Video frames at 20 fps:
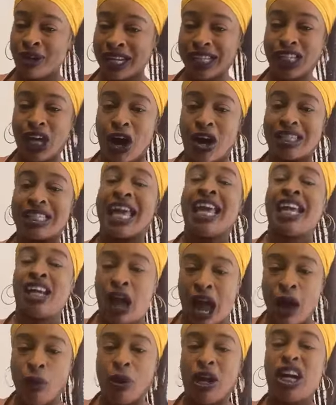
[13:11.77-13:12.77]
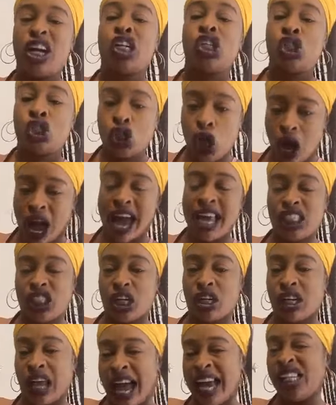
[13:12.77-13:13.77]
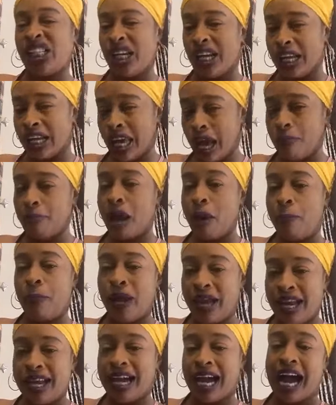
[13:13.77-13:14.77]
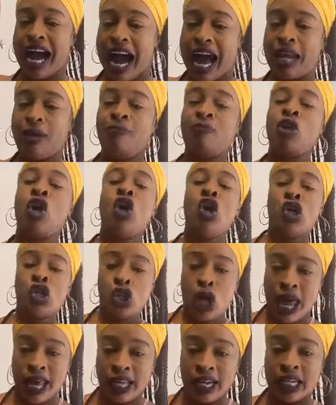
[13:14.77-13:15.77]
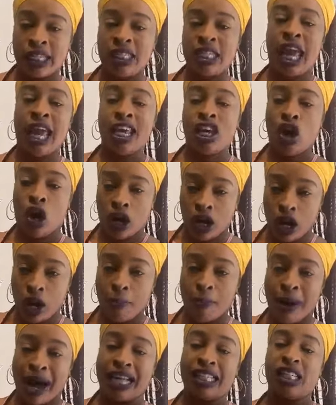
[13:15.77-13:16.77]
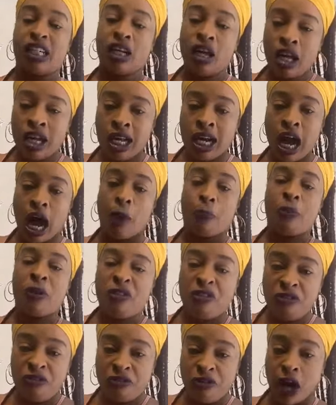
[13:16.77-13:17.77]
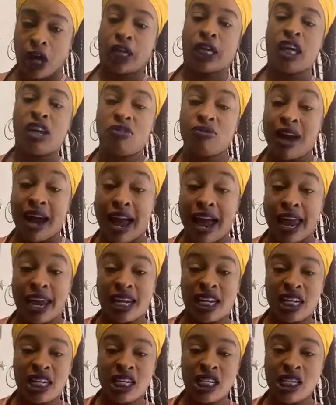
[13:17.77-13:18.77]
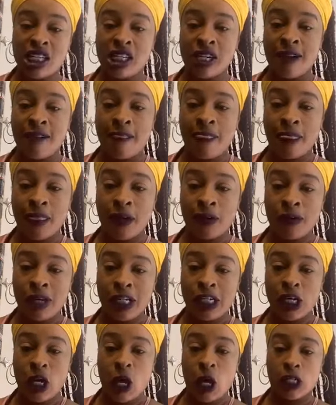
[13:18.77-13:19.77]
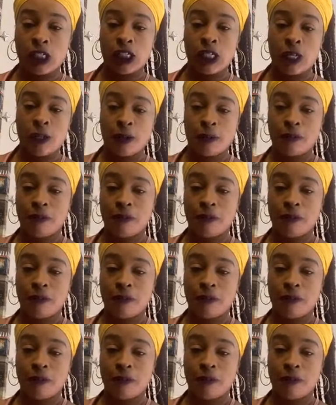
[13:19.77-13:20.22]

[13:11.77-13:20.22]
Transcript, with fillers: Real talk. I could I wanted to show I should I should have get my pink card so I could take y'all on a magical carpet fucking ride. Real talk.